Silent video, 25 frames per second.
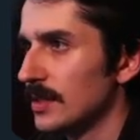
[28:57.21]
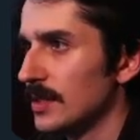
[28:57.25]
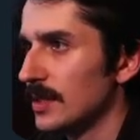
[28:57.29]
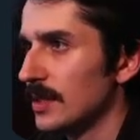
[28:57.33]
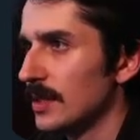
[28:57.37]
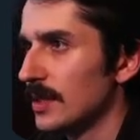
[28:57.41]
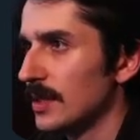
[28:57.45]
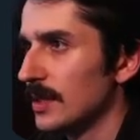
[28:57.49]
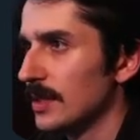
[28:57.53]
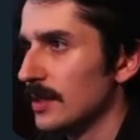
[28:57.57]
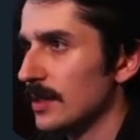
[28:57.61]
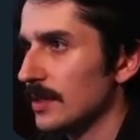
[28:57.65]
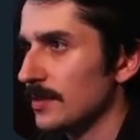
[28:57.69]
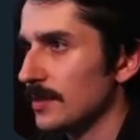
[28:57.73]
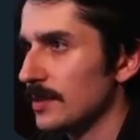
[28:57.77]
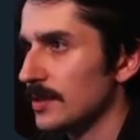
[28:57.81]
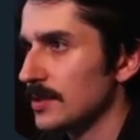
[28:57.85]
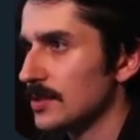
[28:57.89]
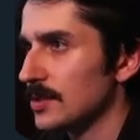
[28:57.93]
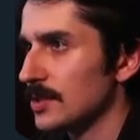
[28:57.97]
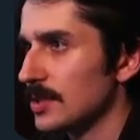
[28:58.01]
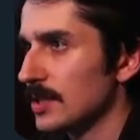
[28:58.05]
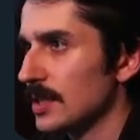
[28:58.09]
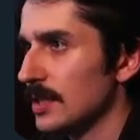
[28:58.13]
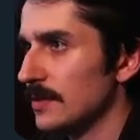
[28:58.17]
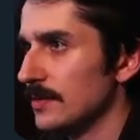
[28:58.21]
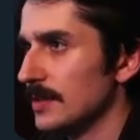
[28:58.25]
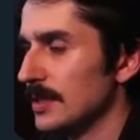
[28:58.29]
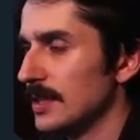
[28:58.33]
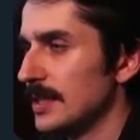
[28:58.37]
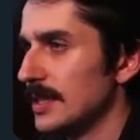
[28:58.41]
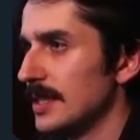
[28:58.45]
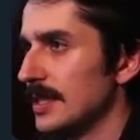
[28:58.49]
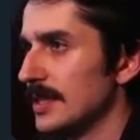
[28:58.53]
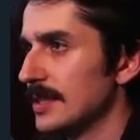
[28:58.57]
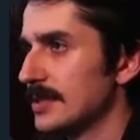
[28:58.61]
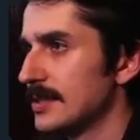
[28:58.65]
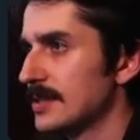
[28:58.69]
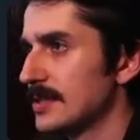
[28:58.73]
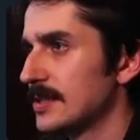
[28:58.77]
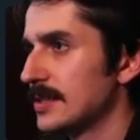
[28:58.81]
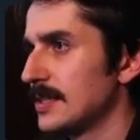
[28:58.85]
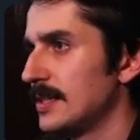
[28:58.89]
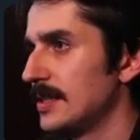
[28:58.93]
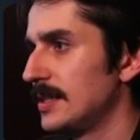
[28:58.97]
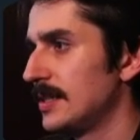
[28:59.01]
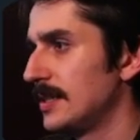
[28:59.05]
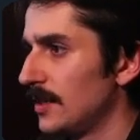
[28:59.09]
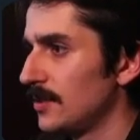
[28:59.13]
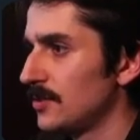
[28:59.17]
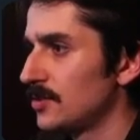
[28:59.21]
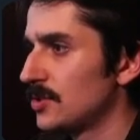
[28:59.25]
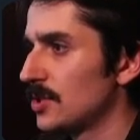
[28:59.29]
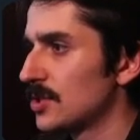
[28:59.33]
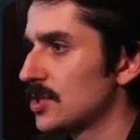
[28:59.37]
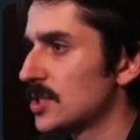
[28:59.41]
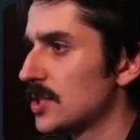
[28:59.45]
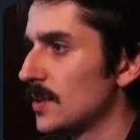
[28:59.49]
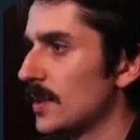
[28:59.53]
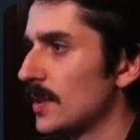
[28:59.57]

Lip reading: I'm going to just give it this, just so it has a